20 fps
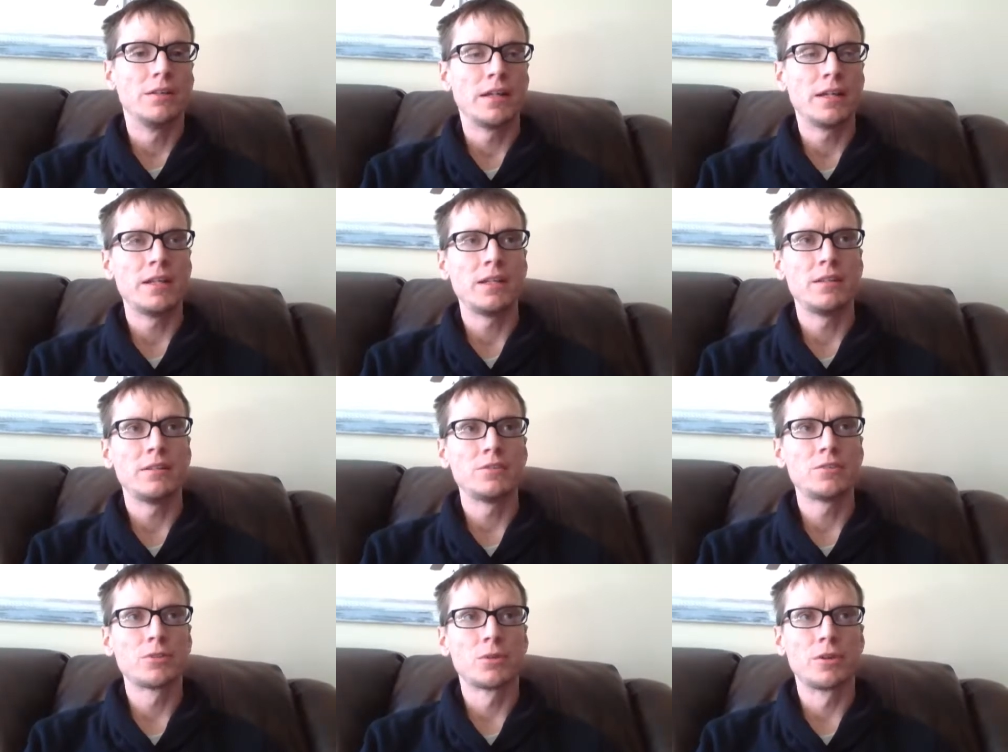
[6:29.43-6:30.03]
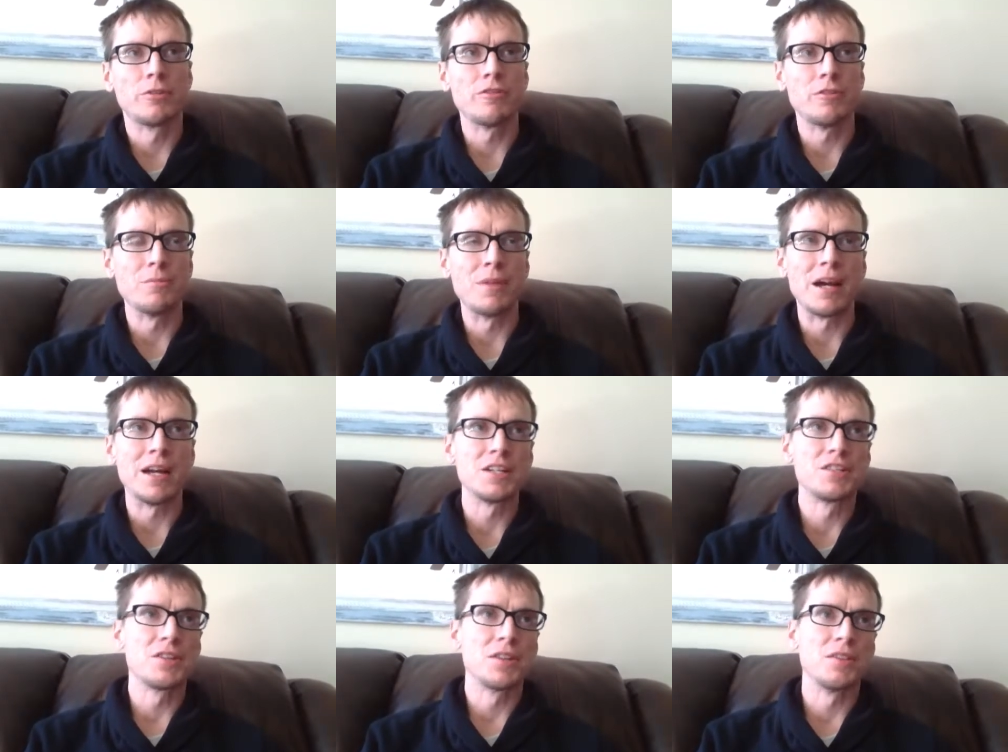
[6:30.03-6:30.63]
He sort of
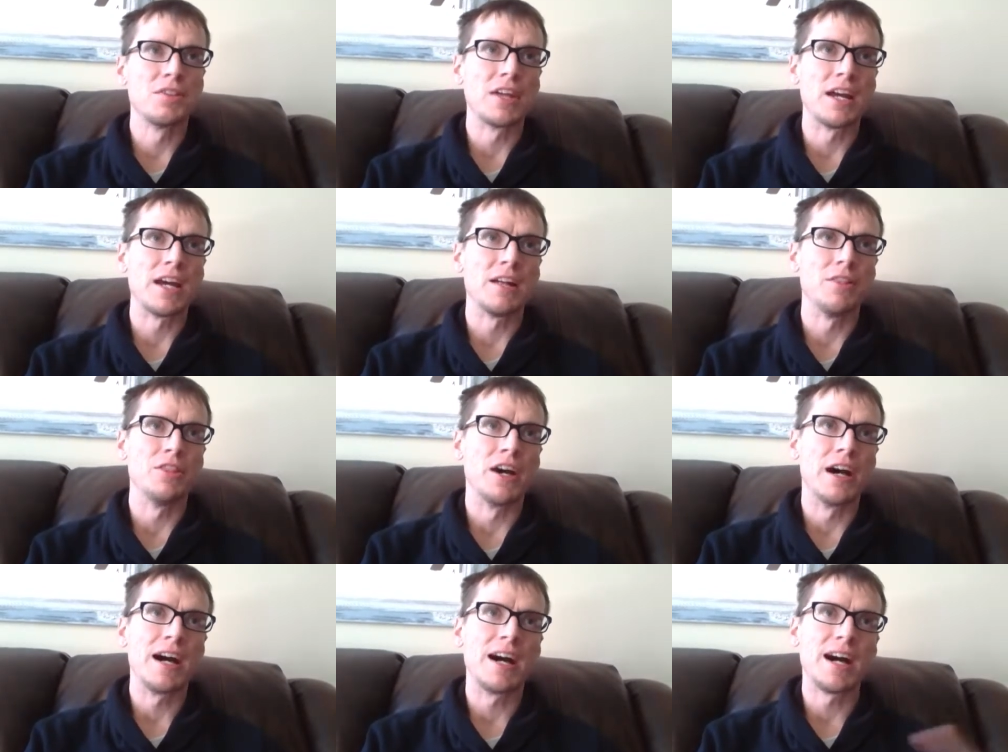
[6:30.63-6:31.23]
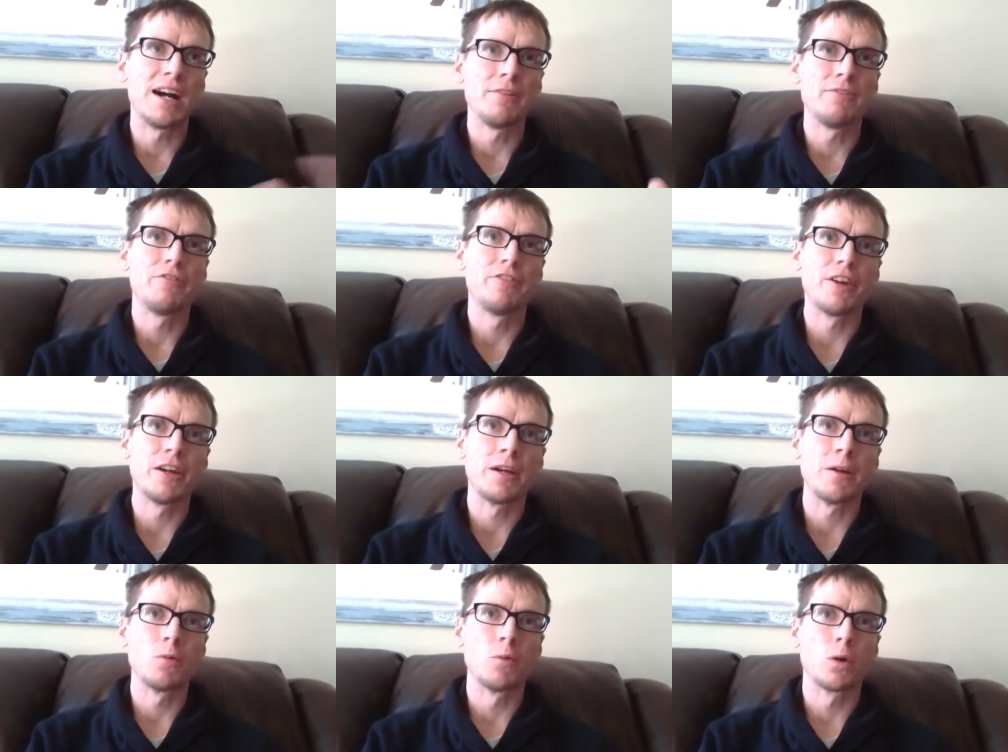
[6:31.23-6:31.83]
imagined that the
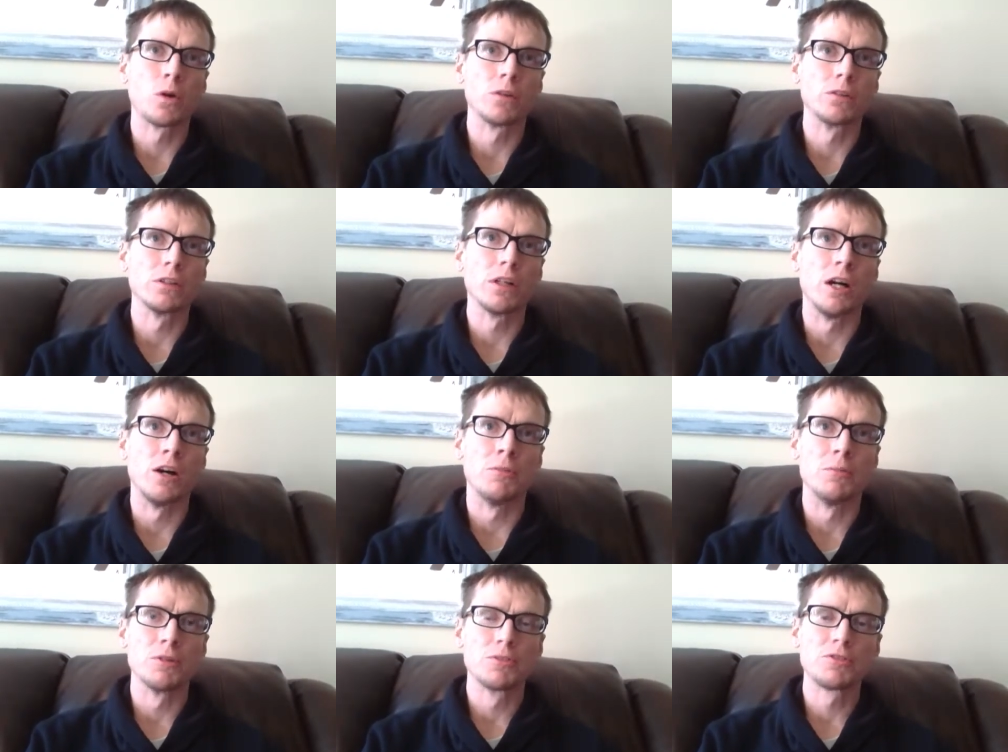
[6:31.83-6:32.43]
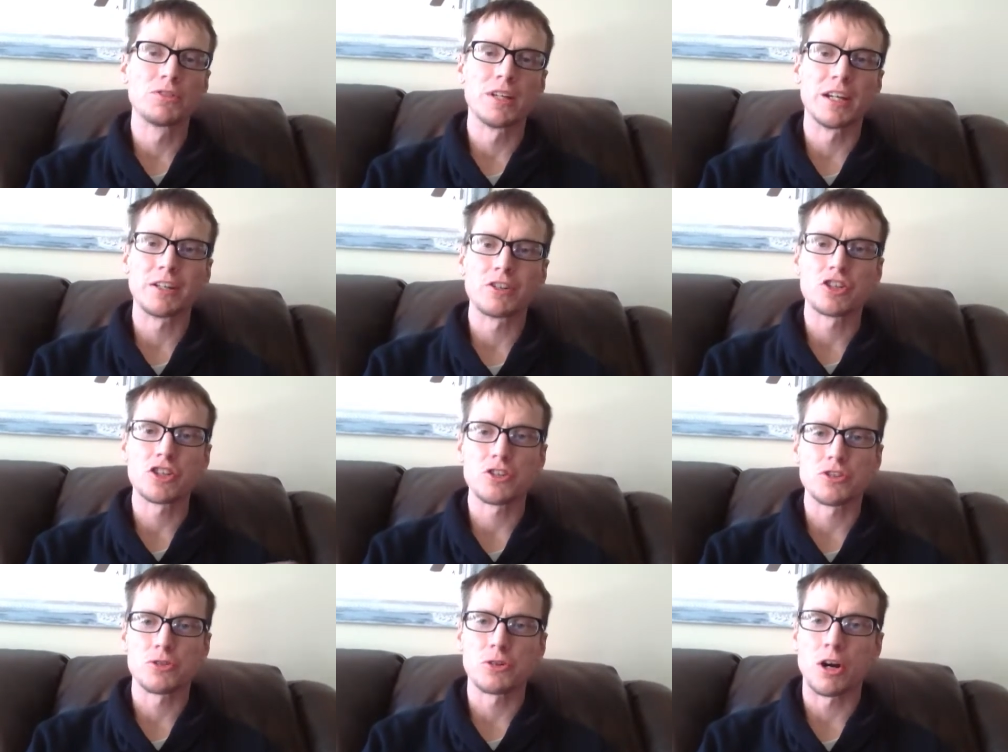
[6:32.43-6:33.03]
hyphae were almost like
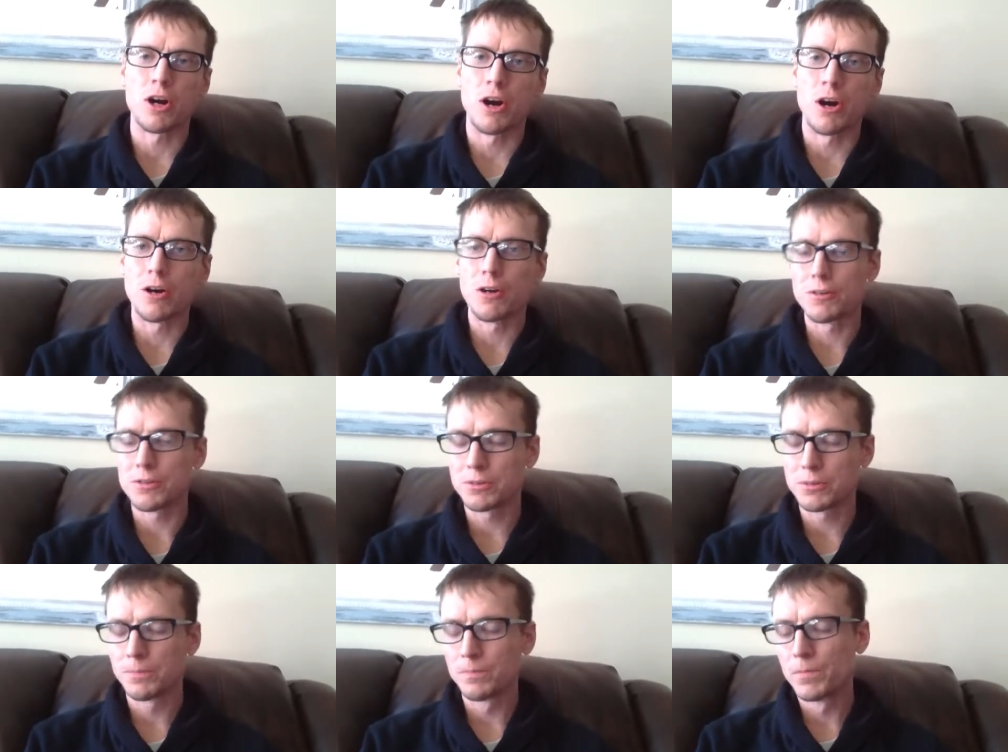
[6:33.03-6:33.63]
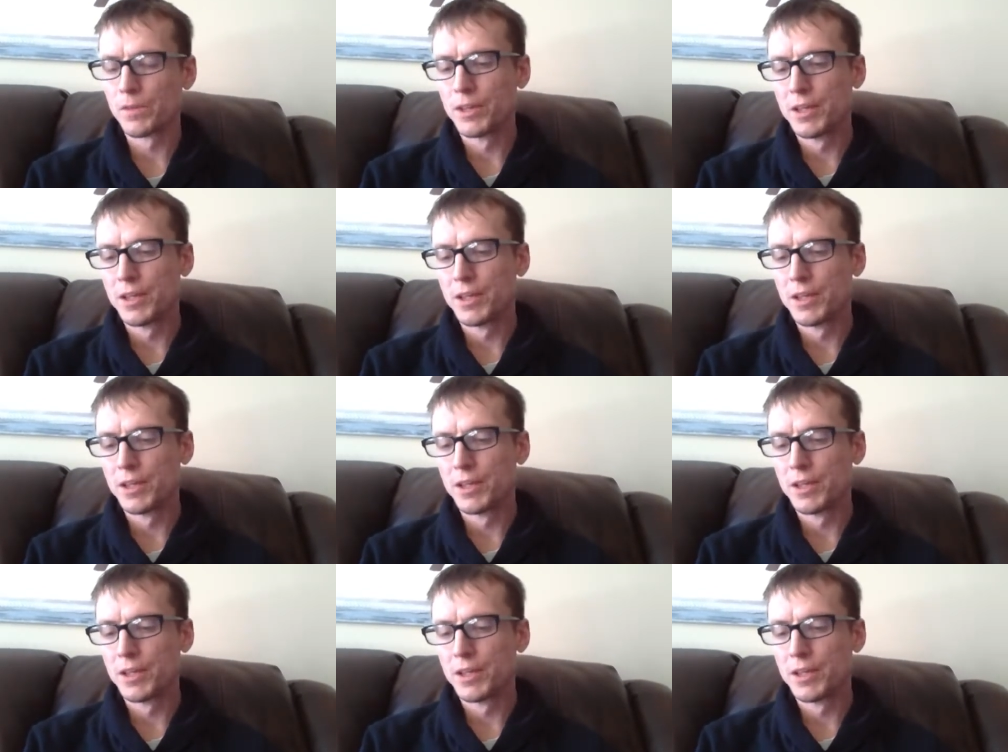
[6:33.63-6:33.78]
straws,